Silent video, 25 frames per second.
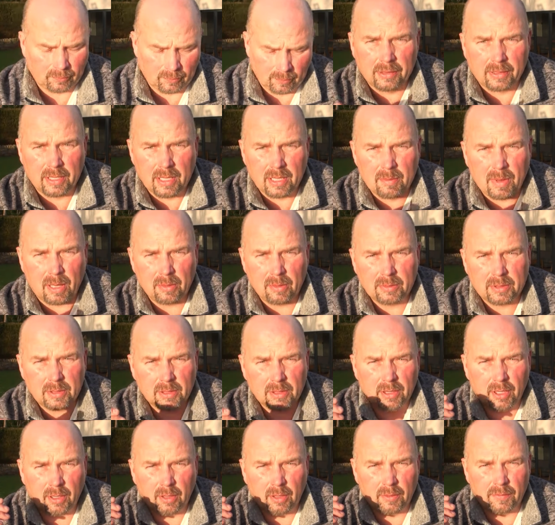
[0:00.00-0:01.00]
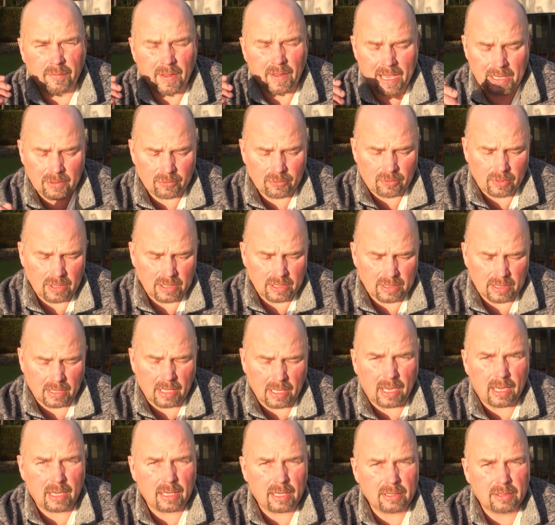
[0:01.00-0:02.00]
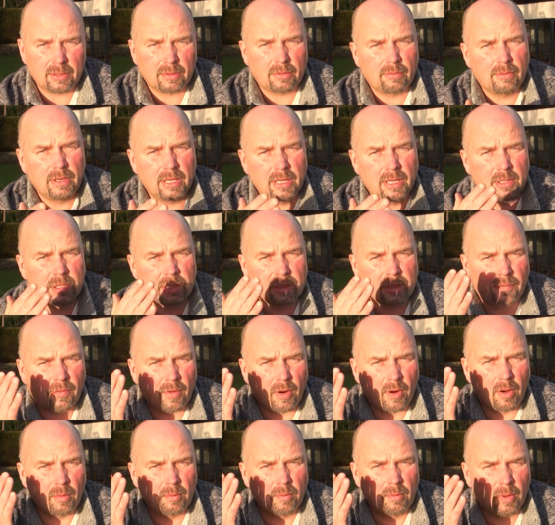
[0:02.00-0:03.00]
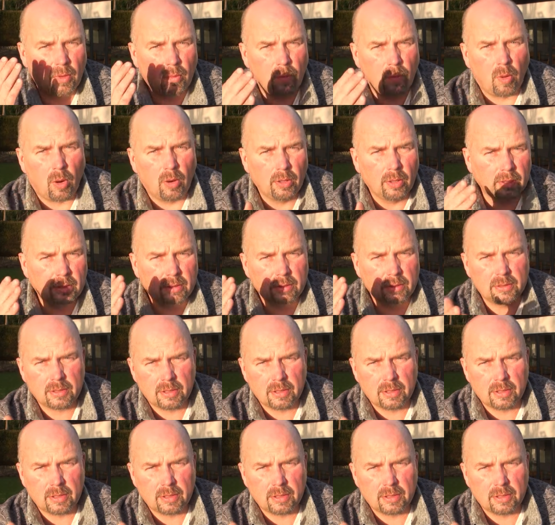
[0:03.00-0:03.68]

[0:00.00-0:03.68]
The amount of entries they had ranged from 1